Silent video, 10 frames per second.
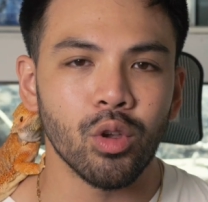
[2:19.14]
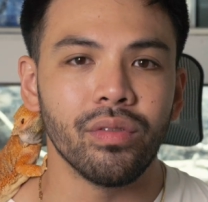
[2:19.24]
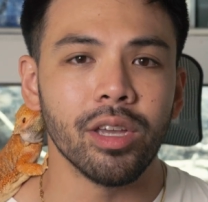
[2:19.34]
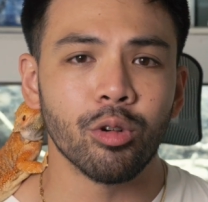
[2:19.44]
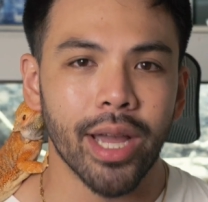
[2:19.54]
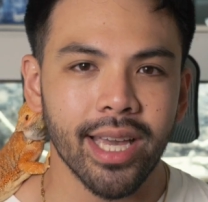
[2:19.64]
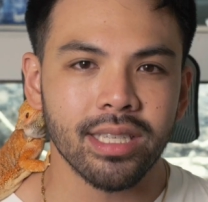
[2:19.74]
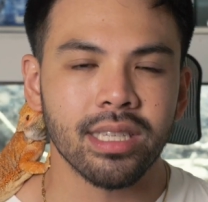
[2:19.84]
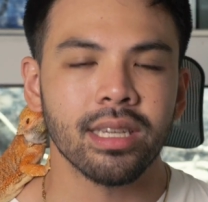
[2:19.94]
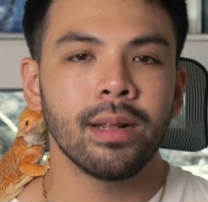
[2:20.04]
UV
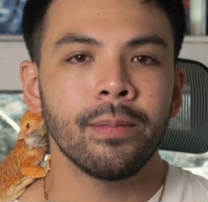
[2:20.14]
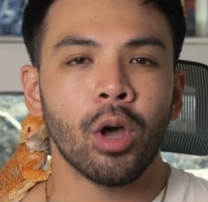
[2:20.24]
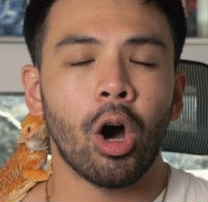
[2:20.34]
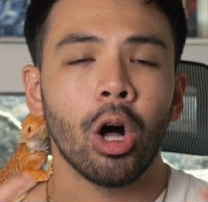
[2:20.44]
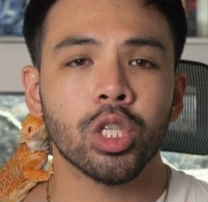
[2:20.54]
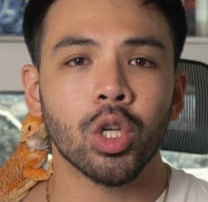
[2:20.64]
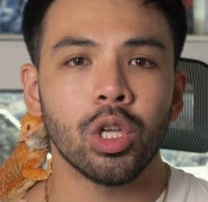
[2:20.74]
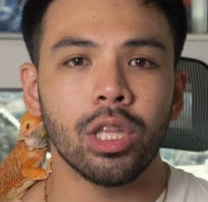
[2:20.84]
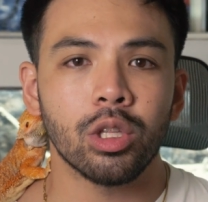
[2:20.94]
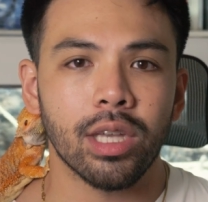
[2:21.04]
rays. Also,
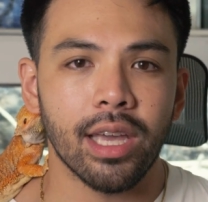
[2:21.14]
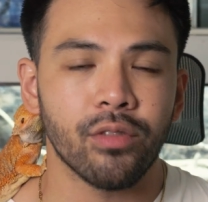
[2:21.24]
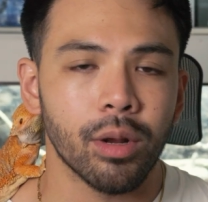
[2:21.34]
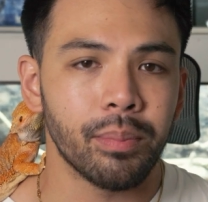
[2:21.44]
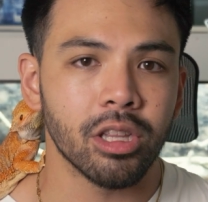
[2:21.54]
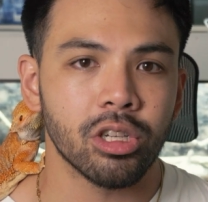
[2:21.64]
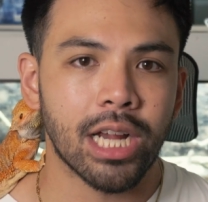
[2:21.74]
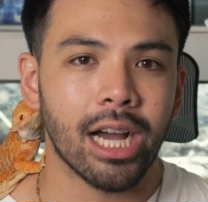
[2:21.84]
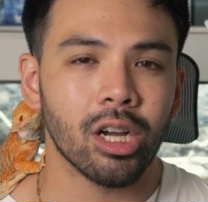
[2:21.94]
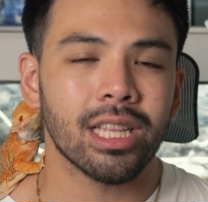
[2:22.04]
you need to give your bearded
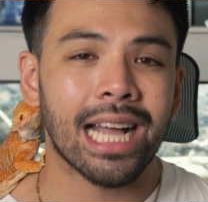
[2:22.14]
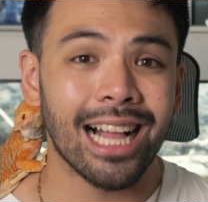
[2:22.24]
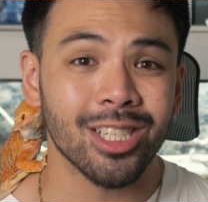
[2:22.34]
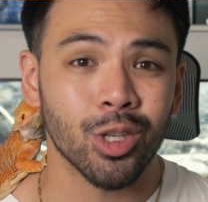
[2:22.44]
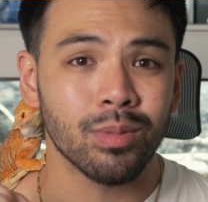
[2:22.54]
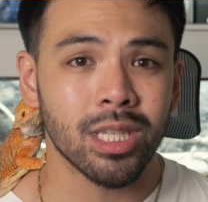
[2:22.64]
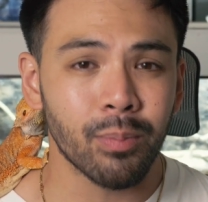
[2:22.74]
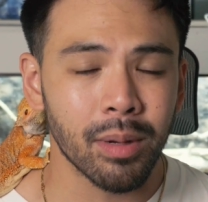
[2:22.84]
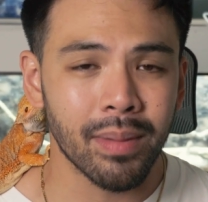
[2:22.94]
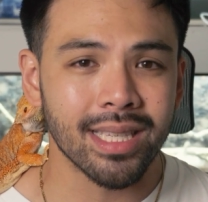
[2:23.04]
dragon calcium
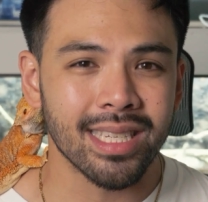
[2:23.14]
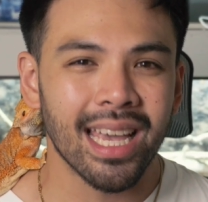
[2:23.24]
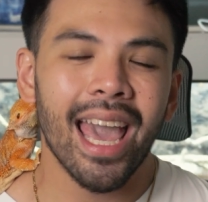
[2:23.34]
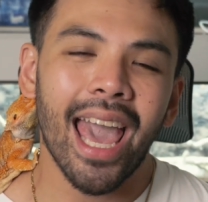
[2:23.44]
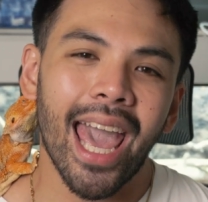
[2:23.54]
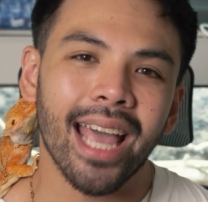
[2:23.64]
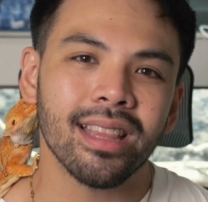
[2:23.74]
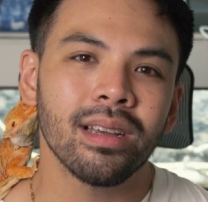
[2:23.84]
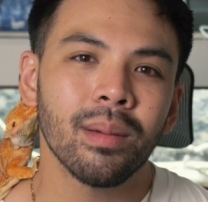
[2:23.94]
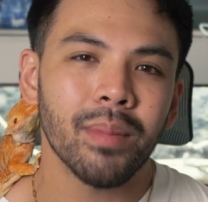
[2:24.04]
supplements and
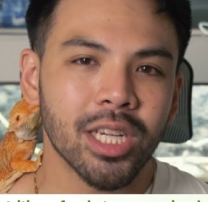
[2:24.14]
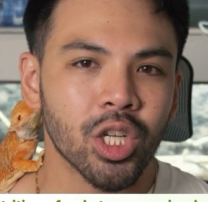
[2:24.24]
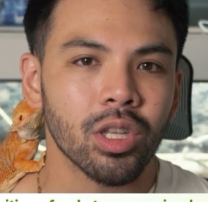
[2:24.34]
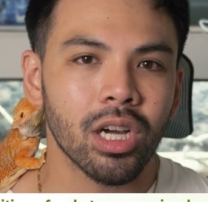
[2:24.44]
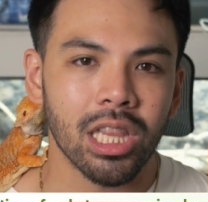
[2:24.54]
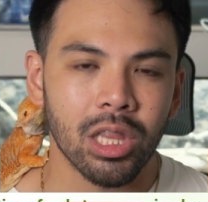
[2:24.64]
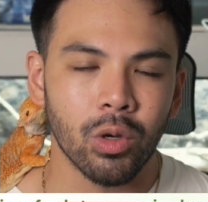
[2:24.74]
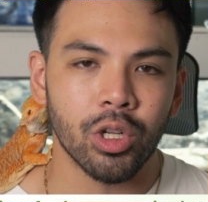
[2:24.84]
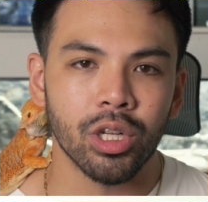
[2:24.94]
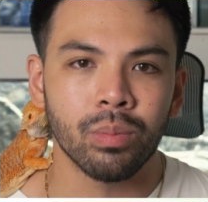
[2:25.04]
make sure to gut
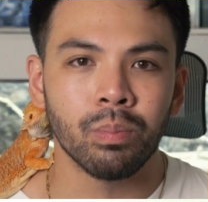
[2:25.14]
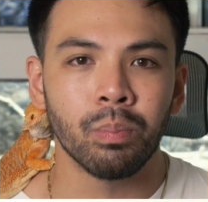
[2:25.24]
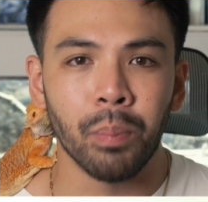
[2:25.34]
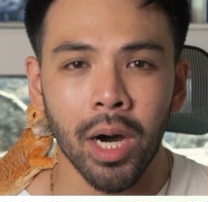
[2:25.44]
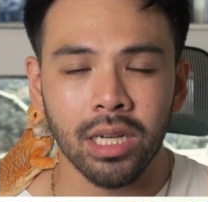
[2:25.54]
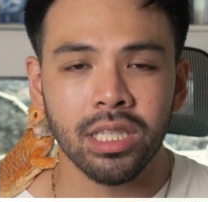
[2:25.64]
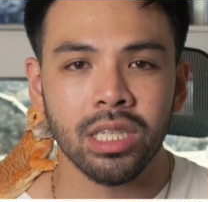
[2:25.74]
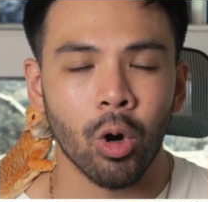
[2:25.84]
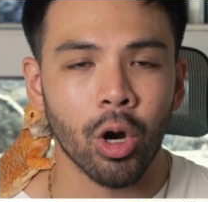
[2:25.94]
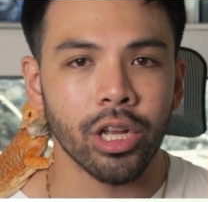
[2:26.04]
load your bugs
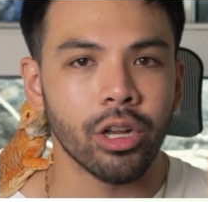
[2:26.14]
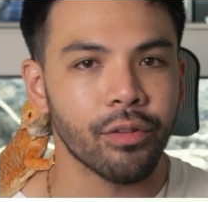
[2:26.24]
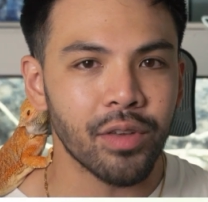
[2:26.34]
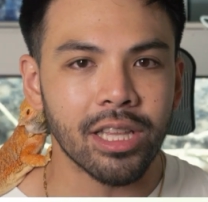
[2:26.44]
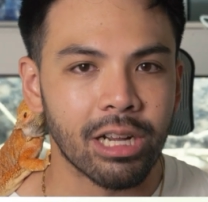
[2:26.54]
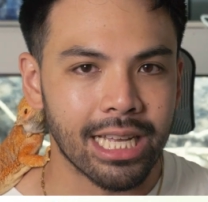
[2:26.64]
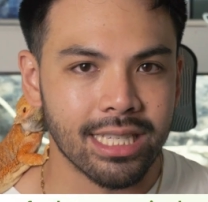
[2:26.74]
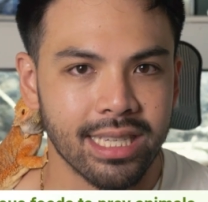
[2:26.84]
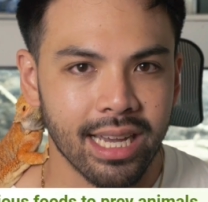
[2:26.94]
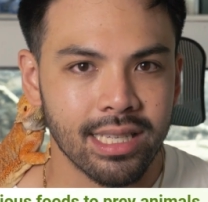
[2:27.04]
or your feeder
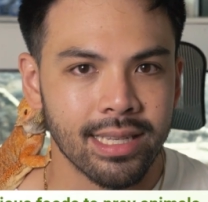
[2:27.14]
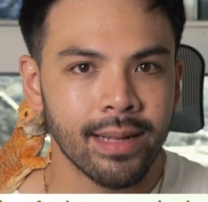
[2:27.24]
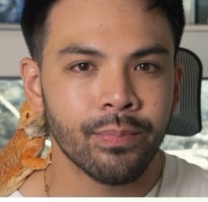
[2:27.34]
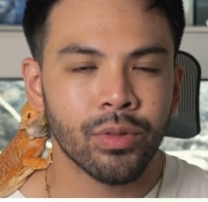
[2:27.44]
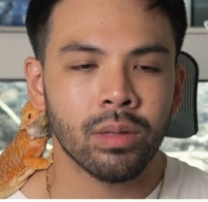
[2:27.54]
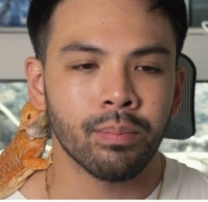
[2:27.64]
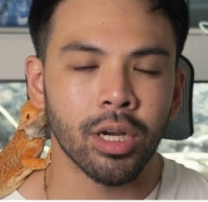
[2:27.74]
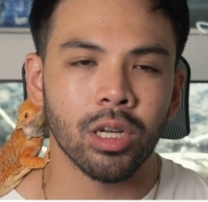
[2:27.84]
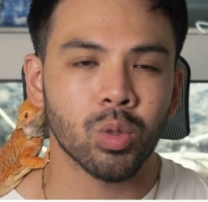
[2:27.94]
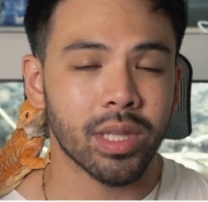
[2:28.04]
insects,
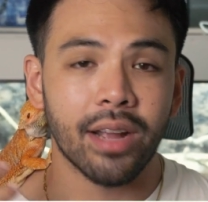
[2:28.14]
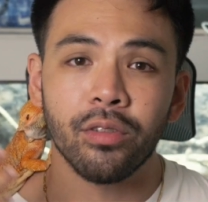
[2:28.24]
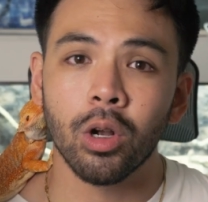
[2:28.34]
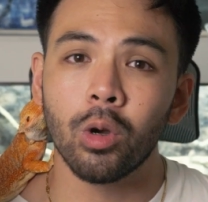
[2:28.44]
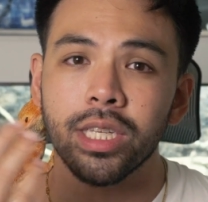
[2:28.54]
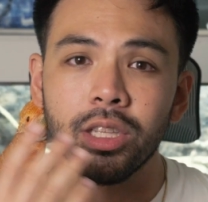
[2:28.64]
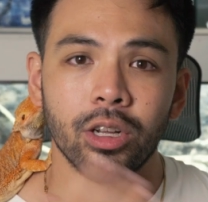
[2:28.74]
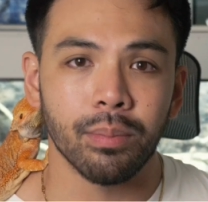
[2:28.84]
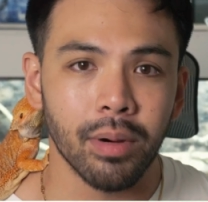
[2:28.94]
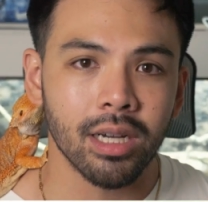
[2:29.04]
because whatever goes into
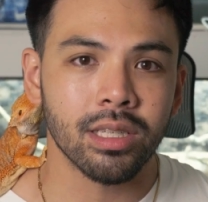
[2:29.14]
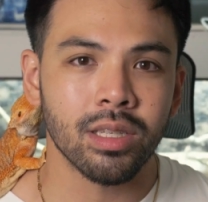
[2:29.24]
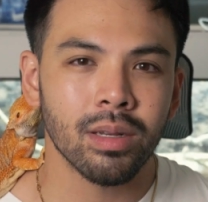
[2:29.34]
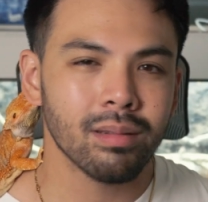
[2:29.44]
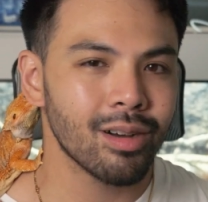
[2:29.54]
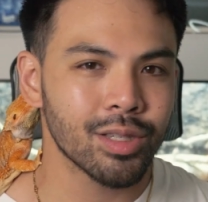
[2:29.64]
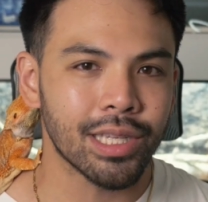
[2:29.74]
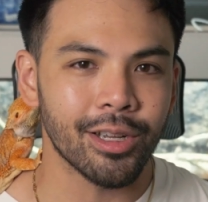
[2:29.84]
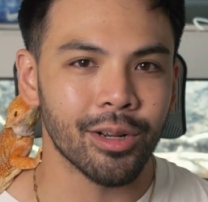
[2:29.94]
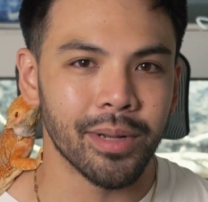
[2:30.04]
your bugs goes
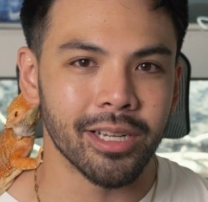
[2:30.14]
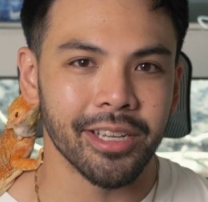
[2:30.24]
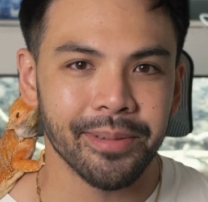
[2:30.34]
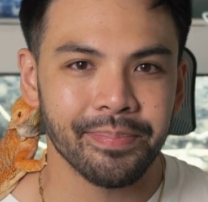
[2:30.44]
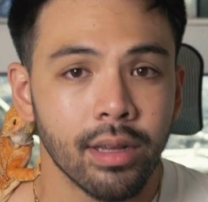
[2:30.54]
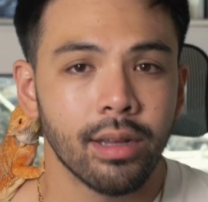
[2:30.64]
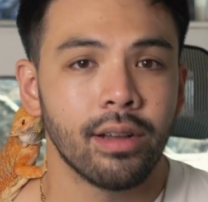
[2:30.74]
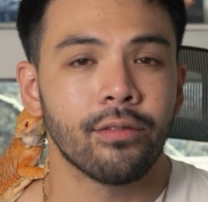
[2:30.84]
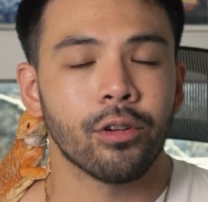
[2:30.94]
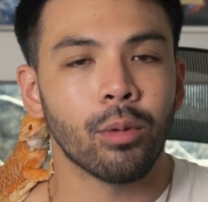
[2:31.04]
into your beardie.
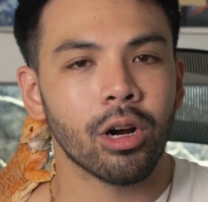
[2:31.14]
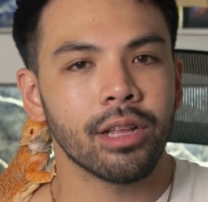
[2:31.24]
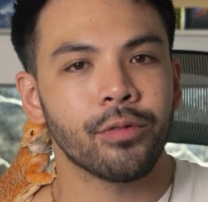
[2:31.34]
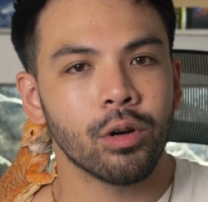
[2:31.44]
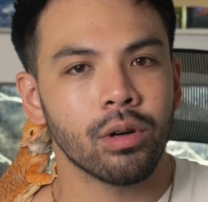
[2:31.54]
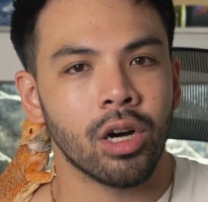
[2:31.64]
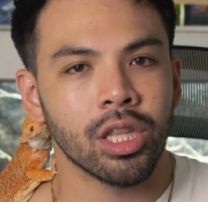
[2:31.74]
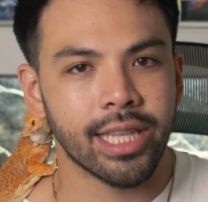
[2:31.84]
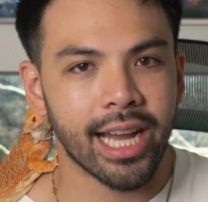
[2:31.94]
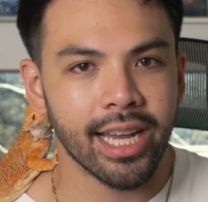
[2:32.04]
For more info
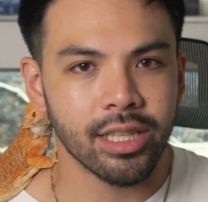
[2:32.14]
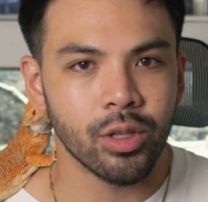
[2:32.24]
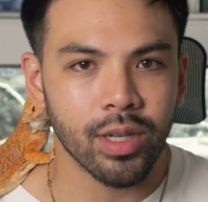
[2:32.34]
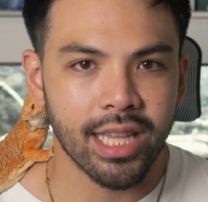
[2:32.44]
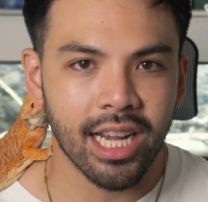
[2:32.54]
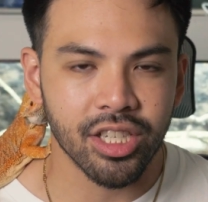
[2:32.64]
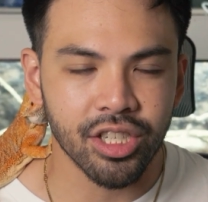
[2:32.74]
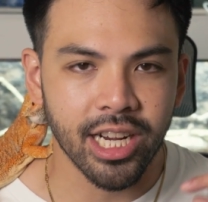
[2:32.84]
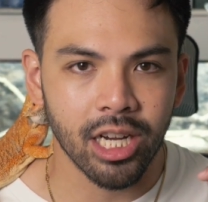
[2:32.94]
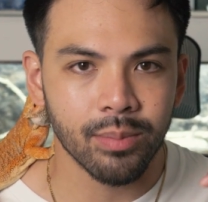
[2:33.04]
on diet, you can actually
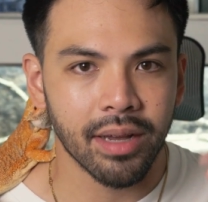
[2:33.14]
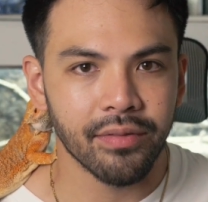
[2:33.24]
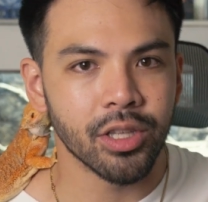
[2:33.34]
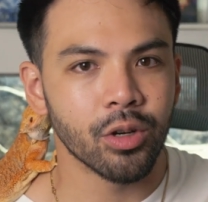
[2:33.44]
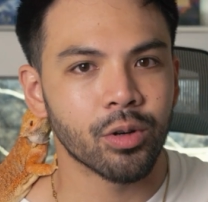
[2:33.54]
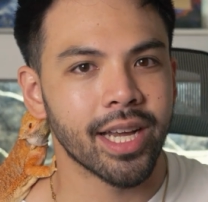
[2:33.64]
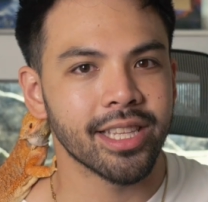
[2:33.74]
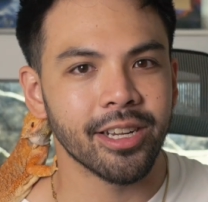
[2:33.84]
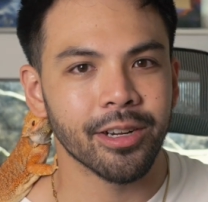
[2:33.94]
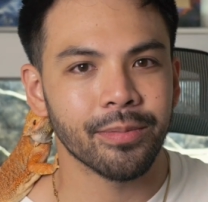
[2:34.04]
check out my video right
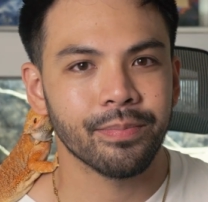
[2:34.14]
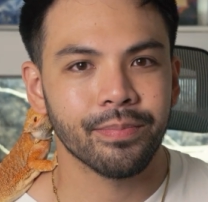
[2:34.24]
here.